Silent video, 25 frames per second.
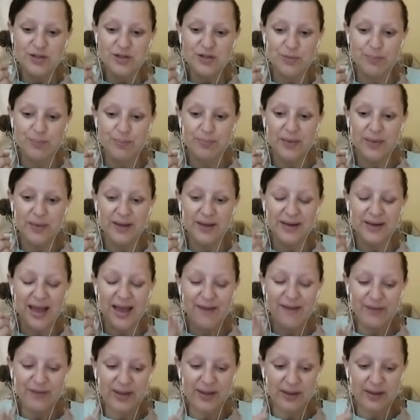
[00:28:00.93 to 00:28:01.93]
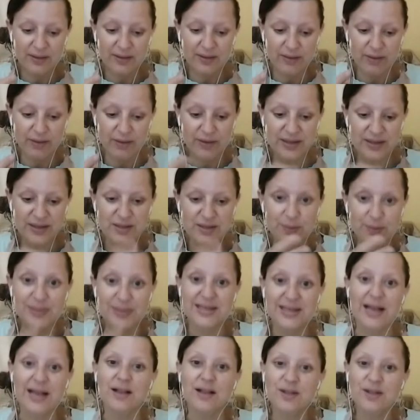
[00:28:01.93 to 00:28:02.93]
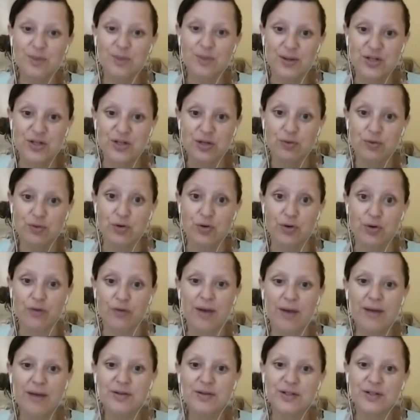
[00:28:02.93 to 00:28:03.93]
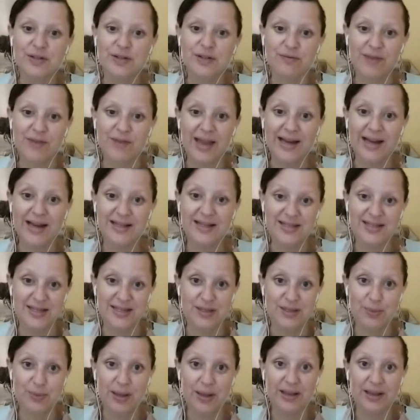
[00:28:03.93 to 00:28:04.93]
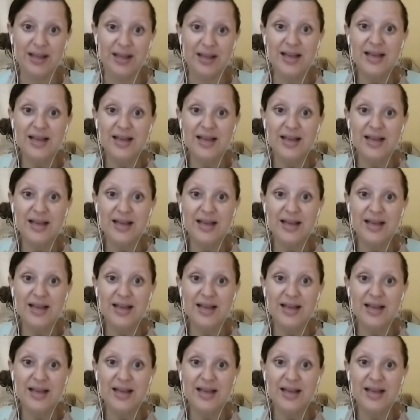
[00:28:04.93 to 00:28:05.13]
and having the things that we tell to our children grounded in reality as well.